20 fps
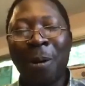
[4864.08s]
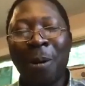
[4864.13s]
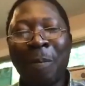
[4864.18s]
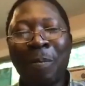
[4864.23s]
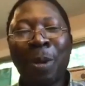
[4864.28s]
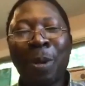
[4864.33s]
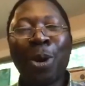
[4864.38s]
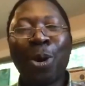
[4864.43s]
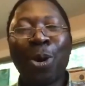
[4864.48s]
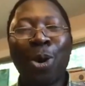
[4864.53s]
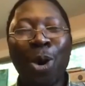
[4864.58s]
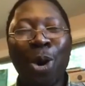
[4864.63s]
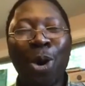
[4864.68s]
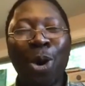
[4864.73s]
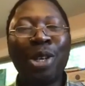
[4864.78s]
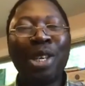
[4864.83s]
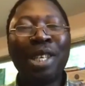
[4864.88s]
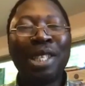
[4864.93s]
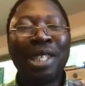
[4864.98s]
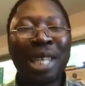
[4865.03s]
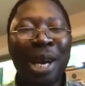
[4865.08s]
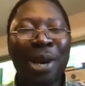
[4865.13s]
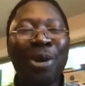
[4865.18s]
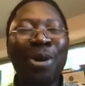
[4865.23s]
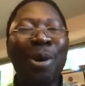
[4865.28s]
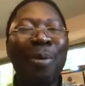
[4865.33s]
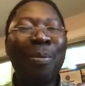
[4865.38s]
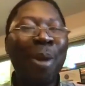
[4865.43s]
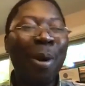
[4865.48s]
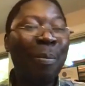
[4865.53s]
Jalon called
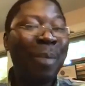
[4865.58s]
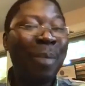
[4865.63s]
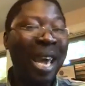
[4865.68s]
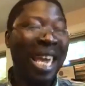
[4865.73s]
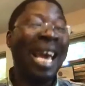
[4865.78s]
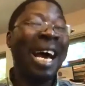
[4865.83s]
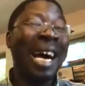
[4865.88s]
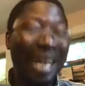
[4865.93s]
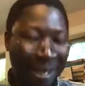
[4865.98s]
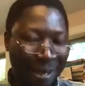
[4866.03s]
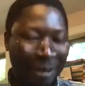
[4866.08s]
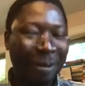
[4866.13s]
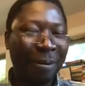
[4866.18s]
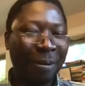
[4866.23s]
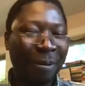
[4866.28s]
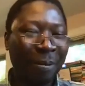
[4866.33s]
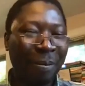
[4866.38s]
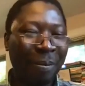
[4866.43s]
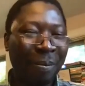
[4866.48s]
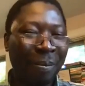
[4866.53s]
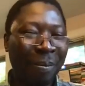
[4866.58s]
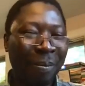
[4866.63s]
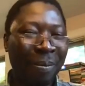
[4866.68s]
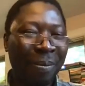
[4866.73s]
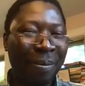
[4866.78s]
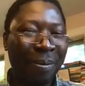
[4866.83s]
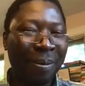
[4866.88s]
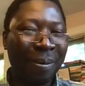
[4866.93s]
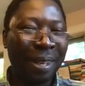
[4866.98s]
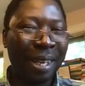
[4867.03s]
Cherno Mombeya.
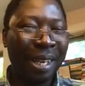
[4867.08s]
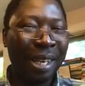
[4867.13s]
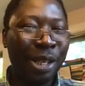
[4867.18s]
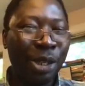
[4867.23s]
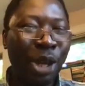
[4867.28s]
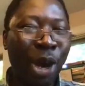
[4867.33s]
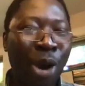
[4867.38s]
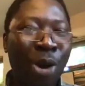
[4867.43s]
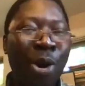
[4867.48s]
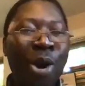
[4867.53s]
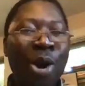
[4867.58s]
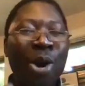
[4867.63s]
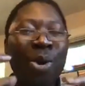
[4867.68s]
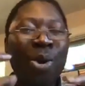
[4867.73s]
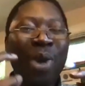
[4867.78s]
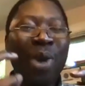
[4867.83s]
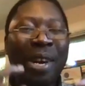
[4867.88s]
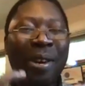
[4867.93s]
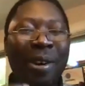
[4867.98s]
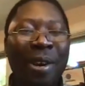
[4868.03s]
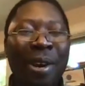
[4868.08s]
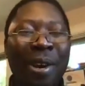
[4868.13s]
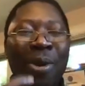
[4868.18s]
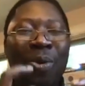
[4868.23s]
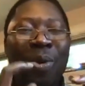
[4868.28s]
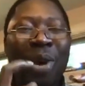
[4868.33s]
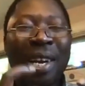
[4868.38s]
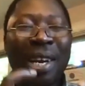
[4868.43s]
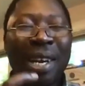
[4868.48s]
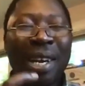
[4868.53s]
So
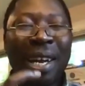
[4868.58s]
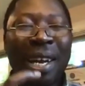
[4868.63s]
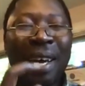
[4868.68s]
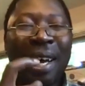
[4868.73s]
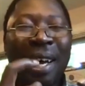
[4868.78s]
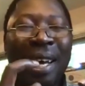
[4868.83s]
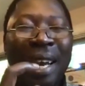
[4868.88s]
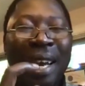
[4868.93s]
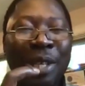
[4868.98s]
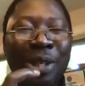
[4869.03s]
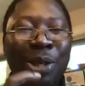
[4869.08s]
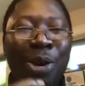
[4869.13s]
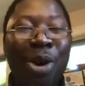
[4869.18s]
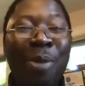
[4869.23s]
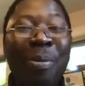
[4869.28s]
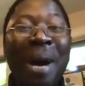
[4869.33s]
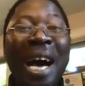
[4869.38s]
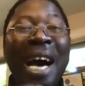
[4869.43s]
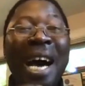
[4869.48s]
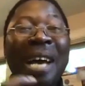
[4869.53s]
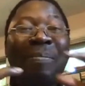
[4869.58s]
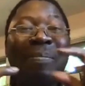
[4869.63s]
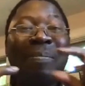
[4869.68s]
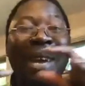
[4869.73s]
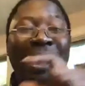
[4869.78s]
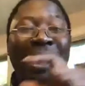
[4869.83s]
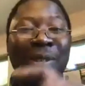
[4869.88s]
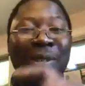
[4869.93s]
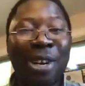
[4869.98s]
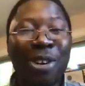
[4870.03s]
when, when Al-Hajj
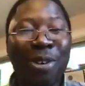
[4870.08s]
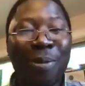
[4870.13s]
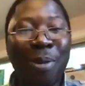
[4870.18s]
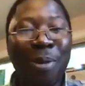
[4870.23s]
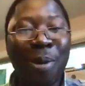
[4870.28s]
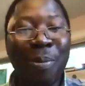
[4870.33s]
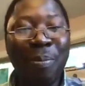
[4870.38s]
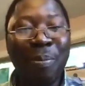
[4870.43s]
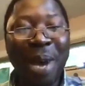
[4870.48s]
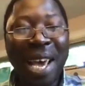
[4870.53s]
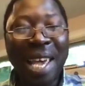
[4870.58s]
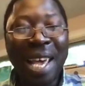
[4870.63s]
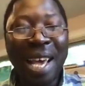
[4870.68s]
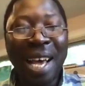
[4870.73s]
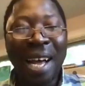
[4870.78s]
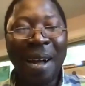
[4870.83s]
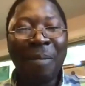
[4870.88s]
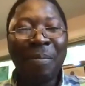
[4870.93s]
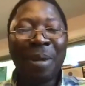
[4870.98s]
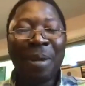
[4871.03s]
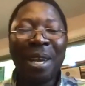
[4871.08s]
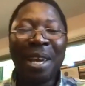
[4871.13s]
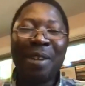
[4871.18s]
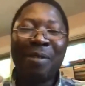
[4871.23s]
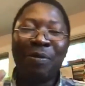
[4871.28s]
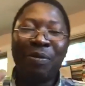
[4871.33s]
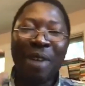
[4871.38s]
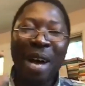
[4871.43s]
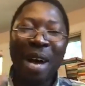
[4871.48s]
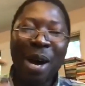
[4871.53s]
Omar met Cherno Mombeya
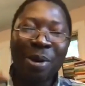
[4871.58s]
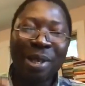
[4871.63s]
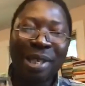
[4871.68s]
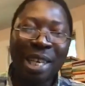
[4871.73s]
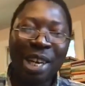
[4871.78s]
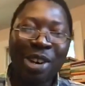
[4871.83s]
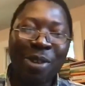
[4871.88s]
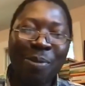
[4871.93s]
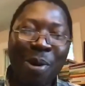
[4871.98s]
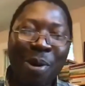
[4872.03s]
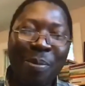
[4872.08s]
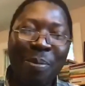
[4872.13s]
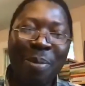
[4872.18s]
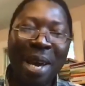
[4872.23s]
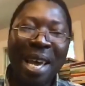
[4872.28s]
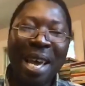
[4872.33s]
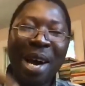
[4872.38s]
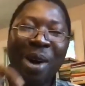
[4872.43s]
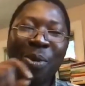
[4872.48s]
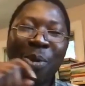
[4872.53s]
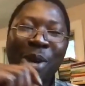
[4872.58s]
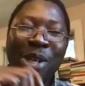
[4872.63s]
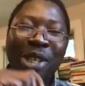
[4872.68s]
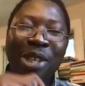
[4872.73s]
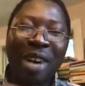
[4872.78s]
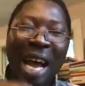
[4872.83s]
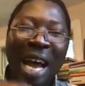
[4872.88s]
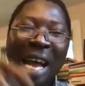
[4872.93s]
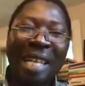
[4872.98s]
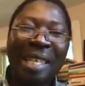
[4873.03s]
and found Cherno Mombeya was
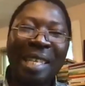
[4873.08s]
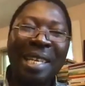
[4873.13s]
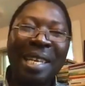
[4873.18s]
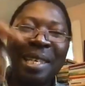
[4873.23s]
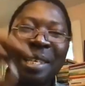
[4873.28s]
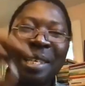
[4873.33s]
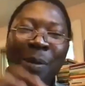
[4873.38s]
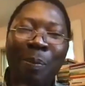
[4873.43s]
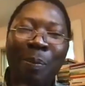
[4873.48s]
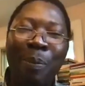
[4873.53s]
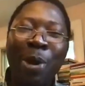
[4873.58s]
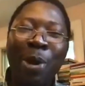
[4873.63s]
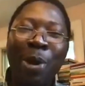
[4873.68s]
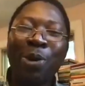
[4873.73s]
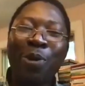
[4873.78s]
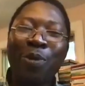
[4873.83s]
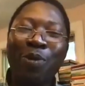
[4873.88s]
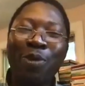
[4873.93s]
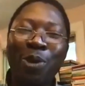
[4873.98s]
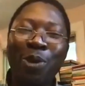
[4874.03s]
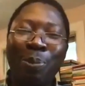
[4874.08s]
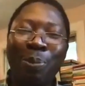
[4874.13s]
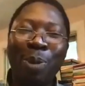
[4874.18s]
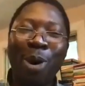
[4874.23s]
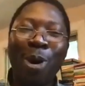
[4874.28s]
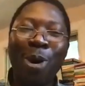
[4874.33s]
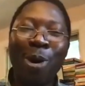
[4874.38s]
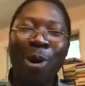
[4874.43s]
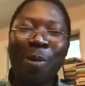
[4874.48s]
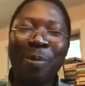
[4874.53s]
writing this beautiful
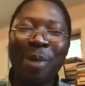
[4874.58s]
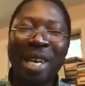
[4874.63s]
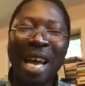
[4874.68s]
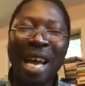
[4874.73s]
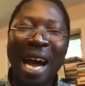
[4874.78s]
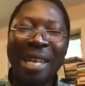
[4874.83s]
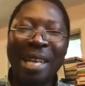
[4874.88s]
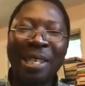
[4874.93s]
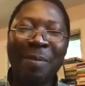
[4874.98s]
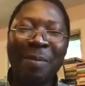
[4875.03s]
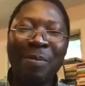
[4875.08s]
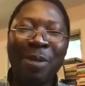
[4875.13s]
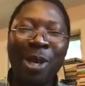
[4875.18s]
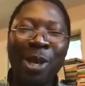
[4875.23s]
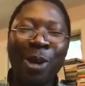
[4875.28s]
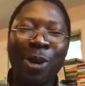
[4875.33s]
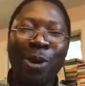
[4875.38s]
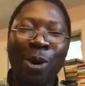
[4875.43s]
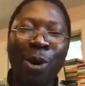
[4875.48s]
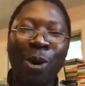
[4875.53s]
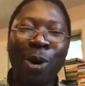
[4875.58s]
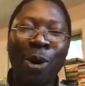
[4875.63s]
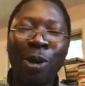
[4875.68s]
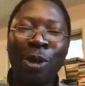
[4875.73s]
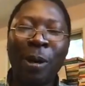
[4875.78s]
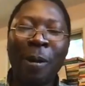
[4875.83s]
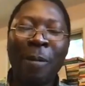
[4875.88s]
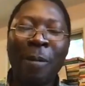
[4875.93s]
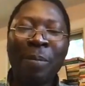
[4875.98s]
poem in Ajami called